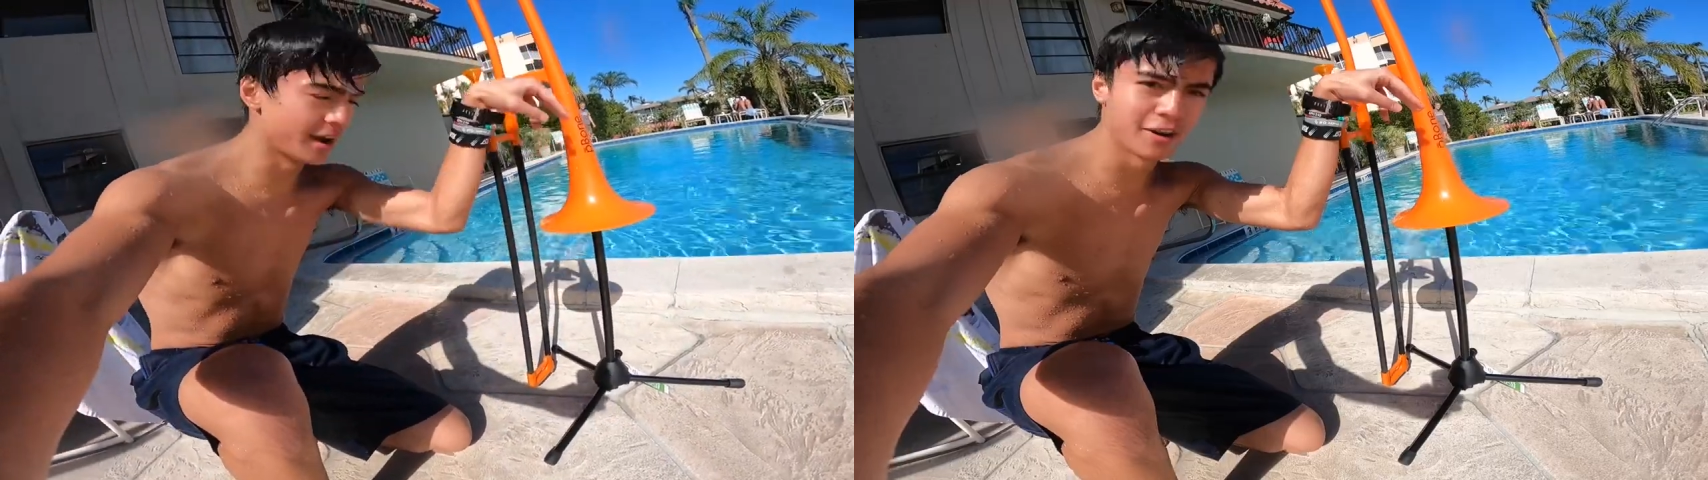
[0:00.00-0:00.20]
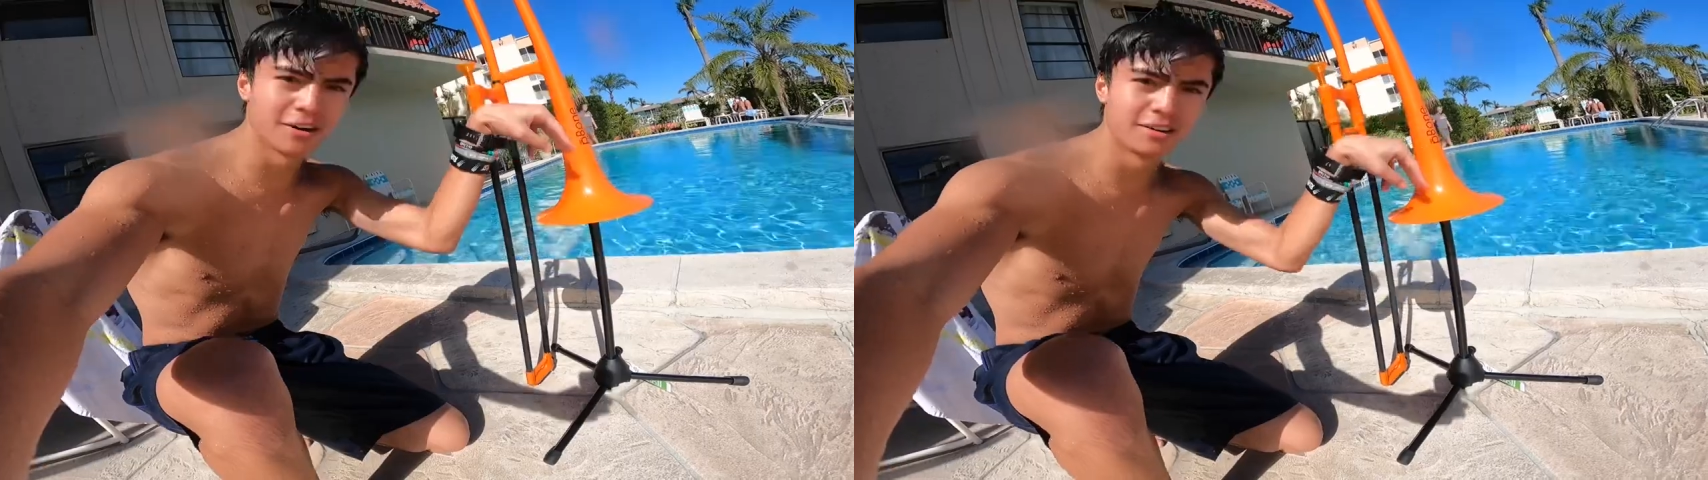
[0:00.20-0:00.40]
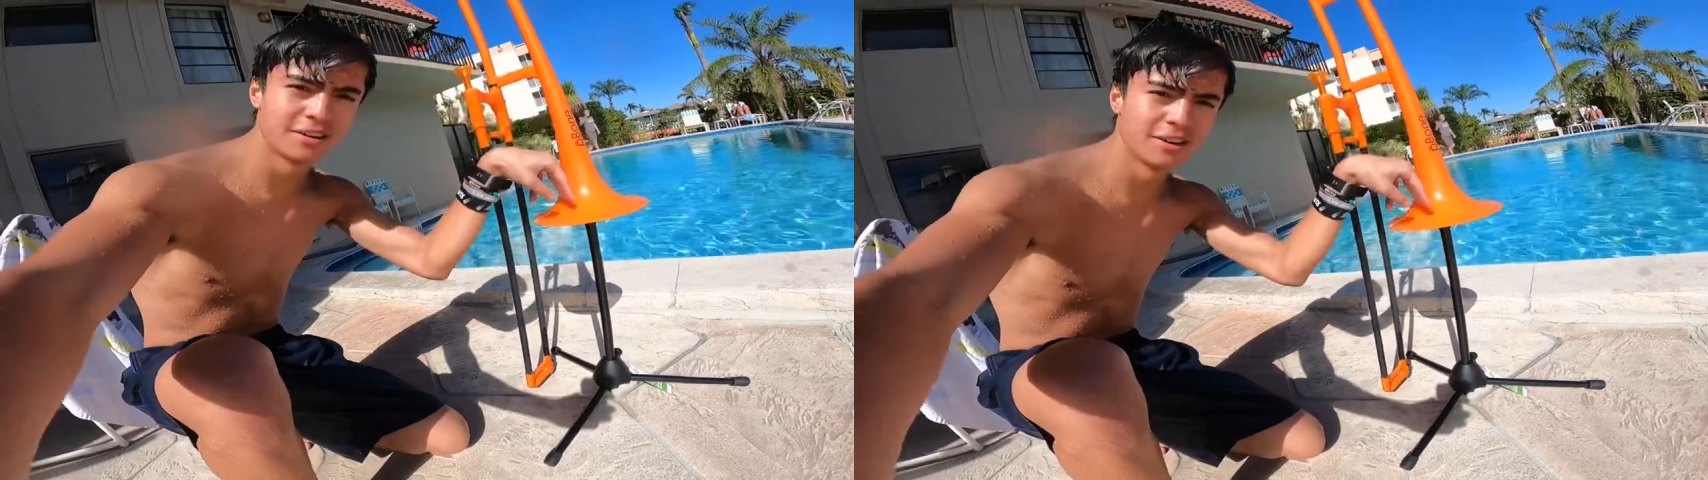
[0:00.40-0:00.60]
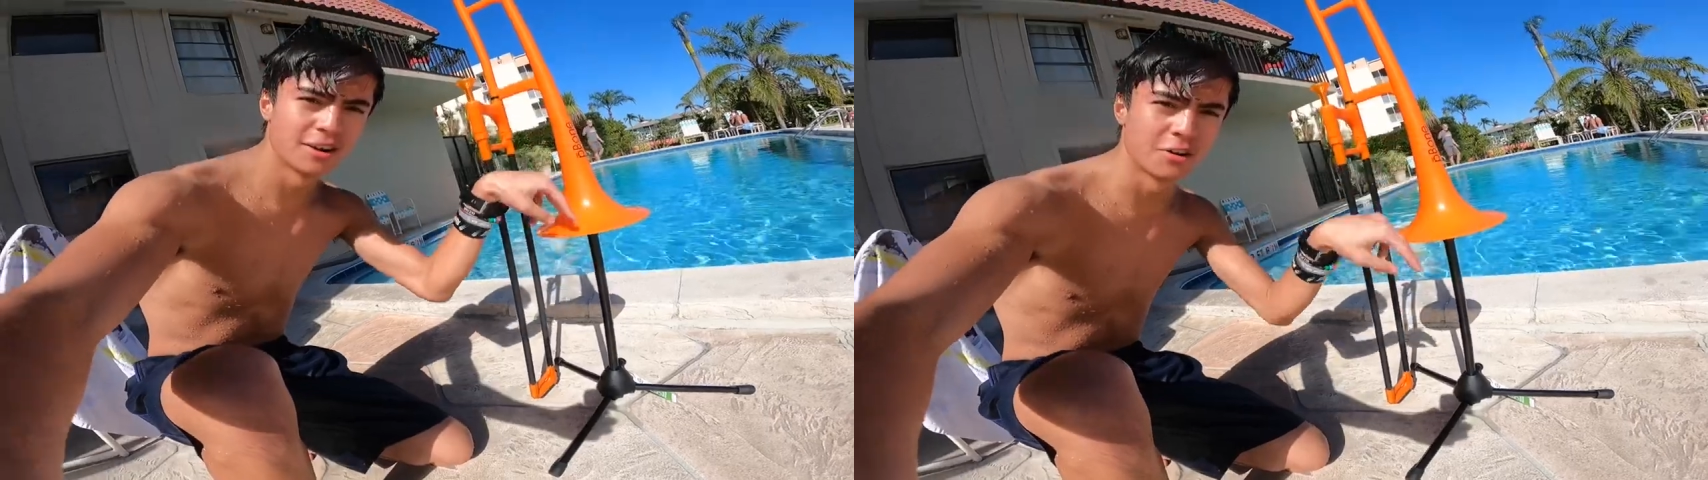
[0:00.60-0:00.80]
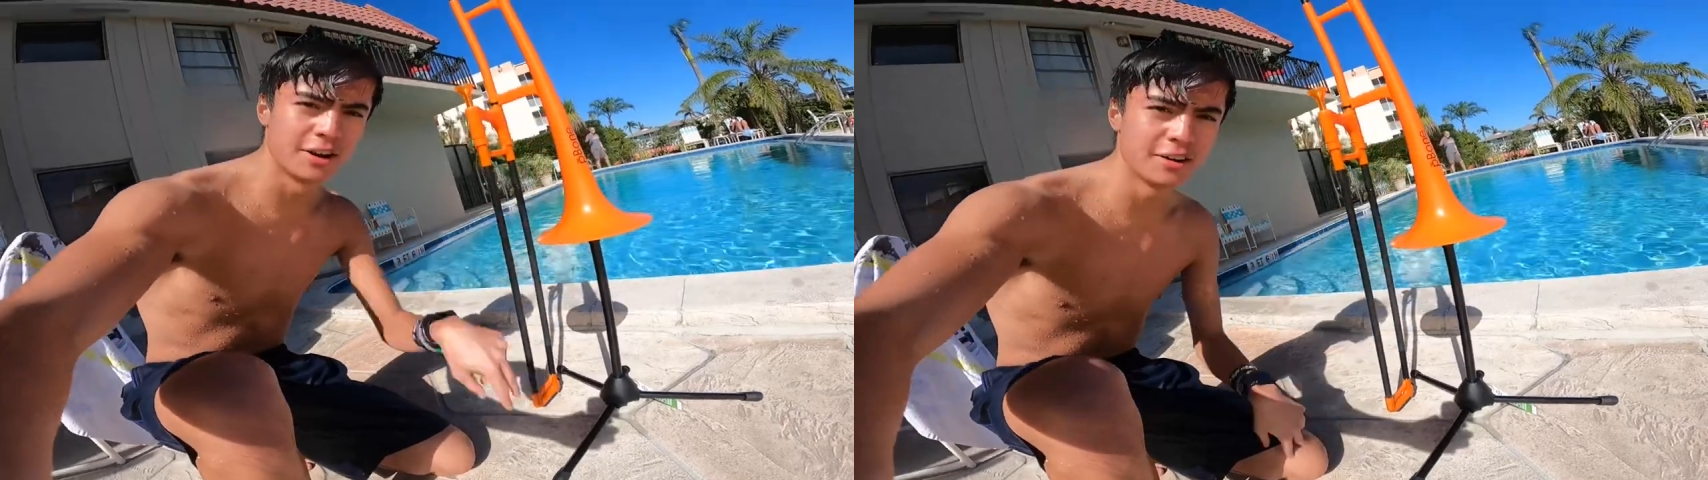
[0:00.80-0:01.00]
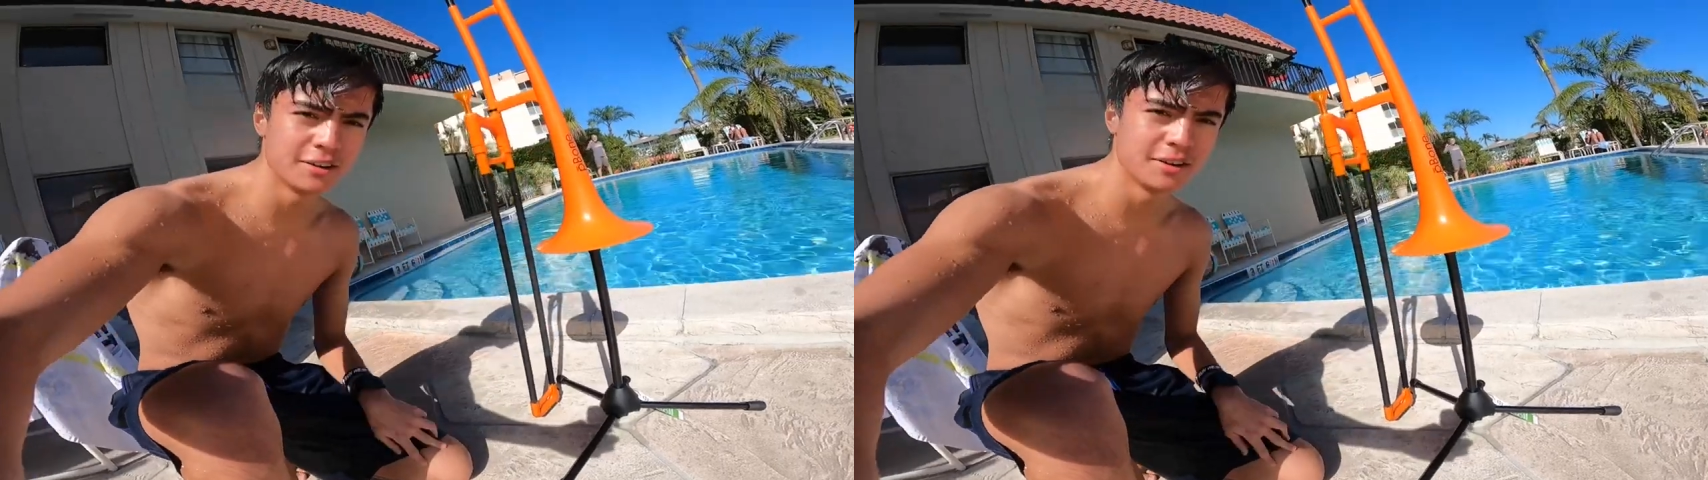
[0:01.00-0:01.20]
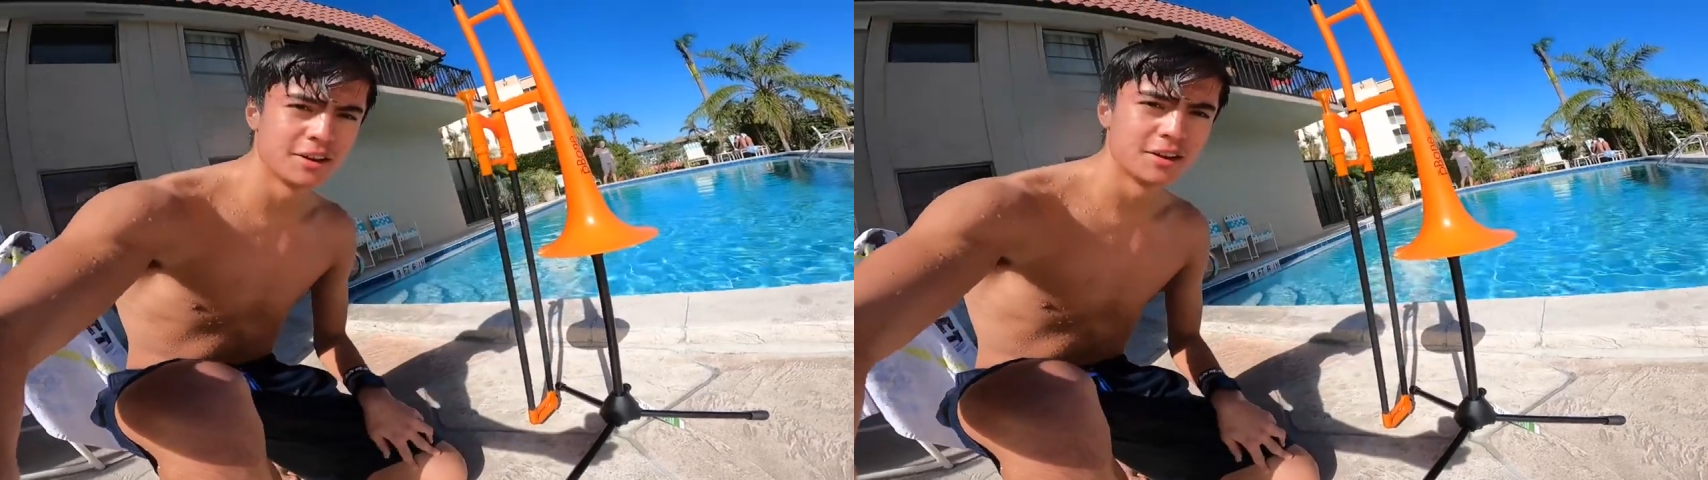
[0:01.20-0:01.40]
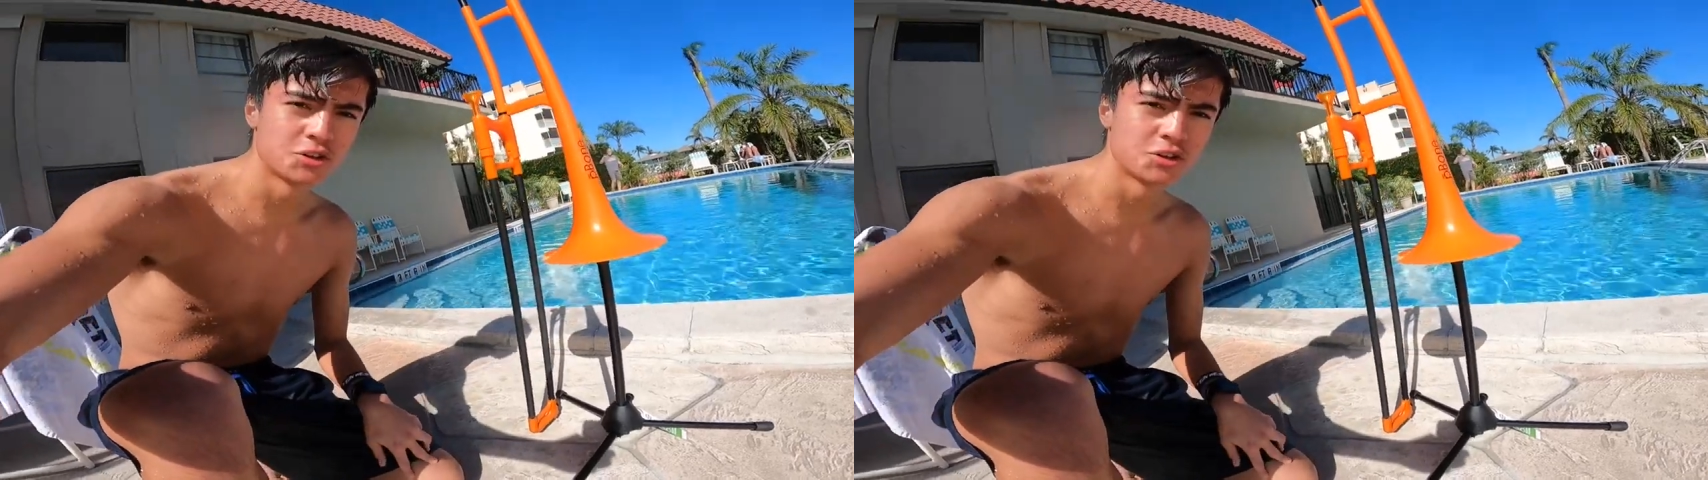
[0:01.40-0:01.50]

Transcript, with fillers: air created.